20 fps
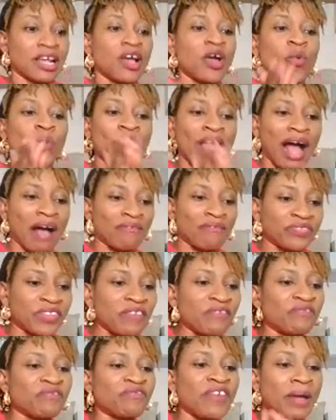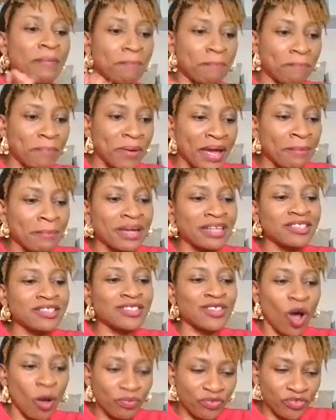We have different payments
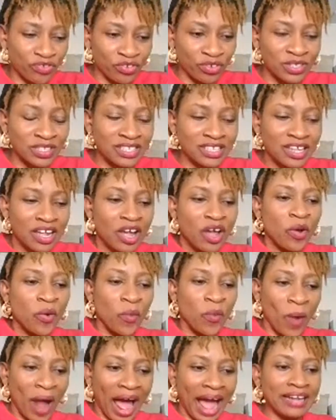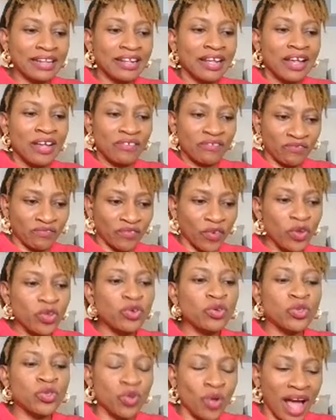options, right, for
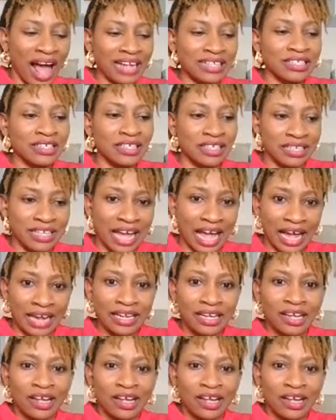you to actually get,